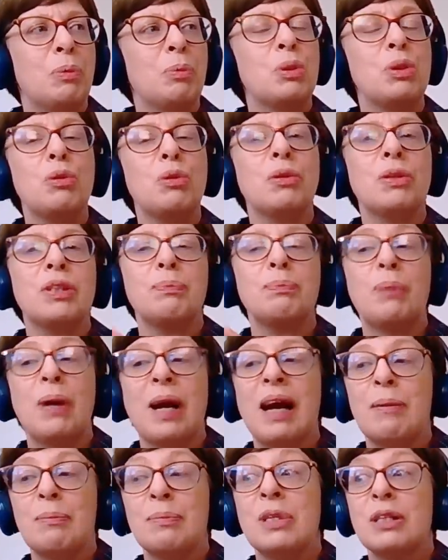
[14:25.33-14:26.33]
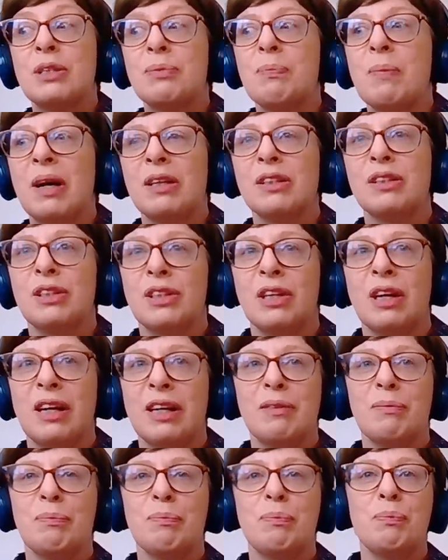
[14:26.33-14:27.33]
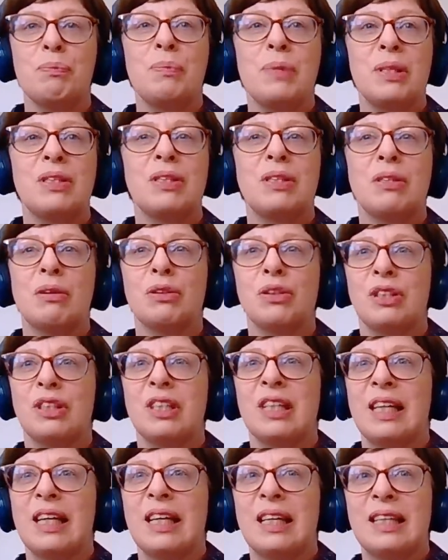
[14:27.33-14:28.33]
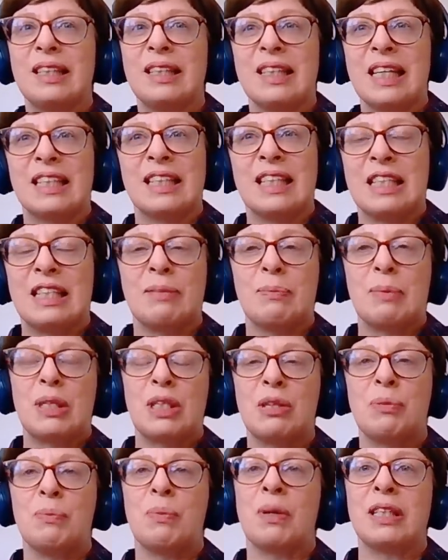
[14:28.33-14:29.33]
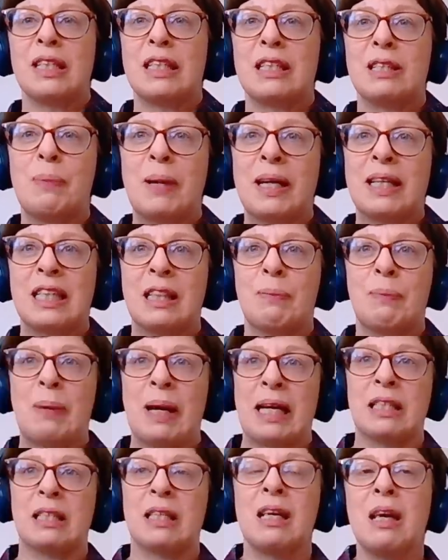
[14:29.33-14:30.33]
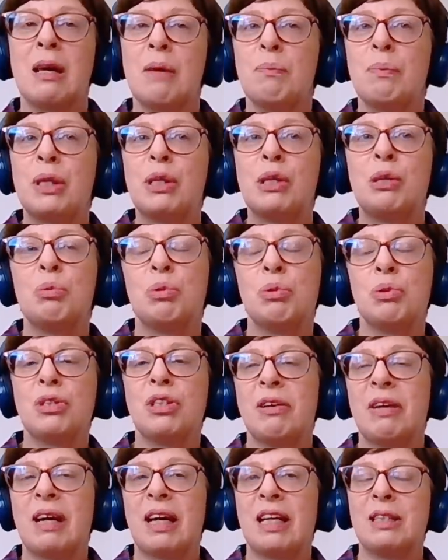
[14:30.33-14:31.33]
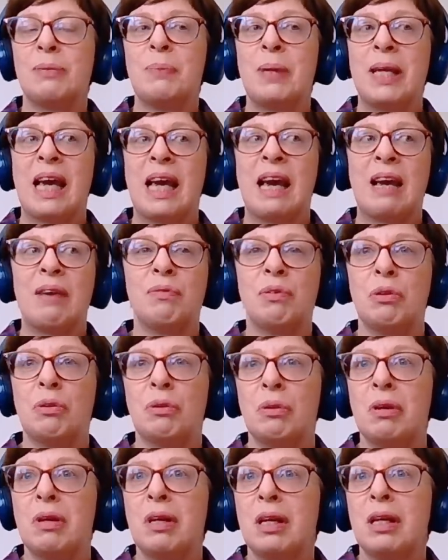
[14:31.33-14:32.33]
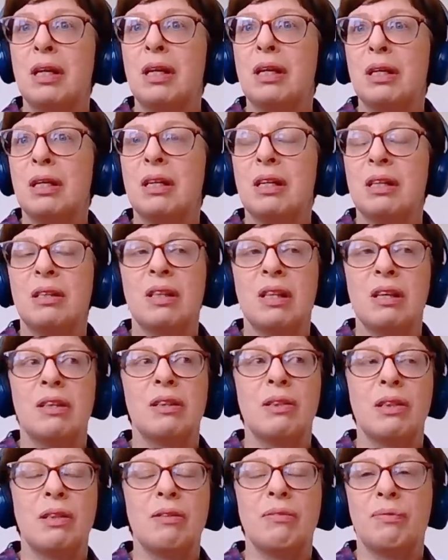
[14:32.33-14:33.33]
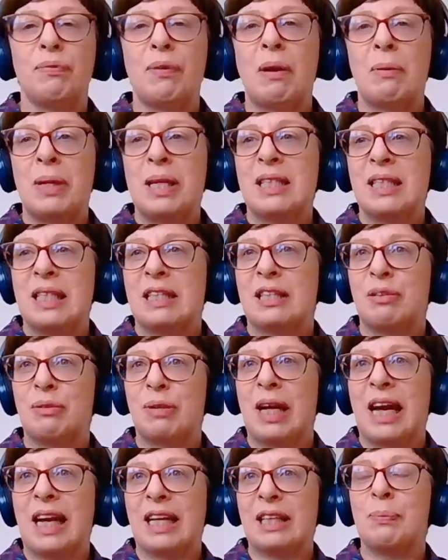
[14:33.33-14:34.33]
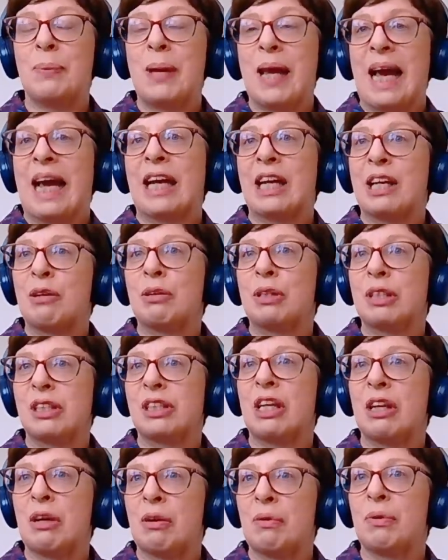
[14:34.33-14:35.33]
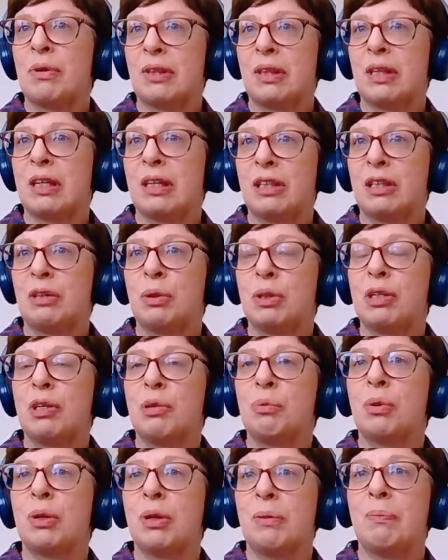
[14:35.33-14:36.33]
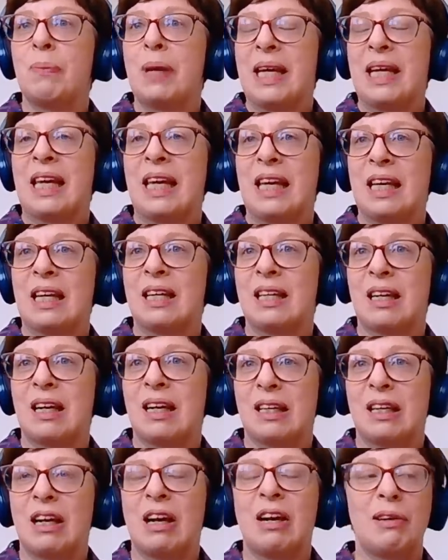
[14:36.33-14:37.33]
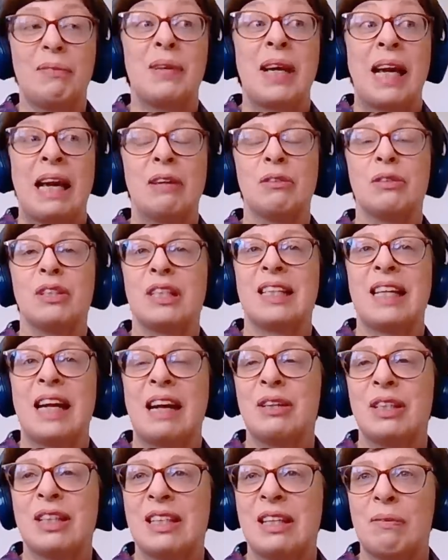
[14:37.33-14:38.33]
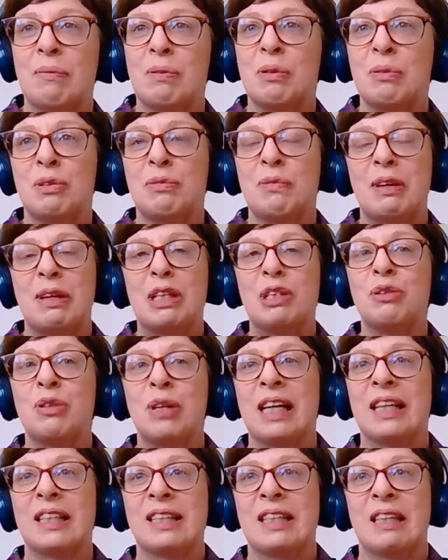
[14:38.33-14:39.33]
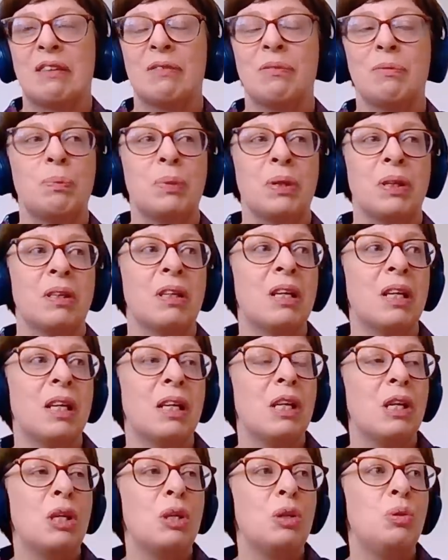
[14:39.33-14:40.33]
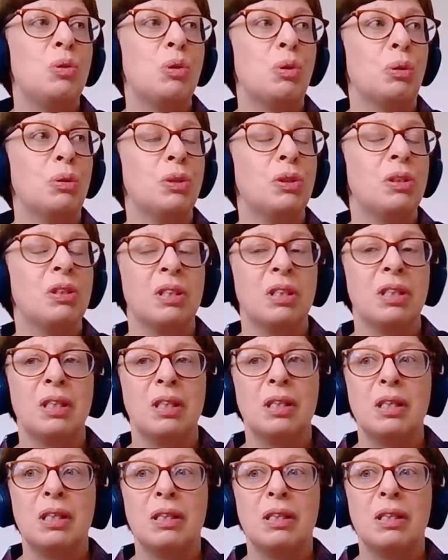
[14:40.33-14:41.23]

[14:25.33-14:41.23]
there was not perhaps as much kind of misogyny and sexism as you might expect in the past, but you also had to be careful that feminist history had to be accurate too, and that you weren't making a kind of counter narrative that was very attractive, but not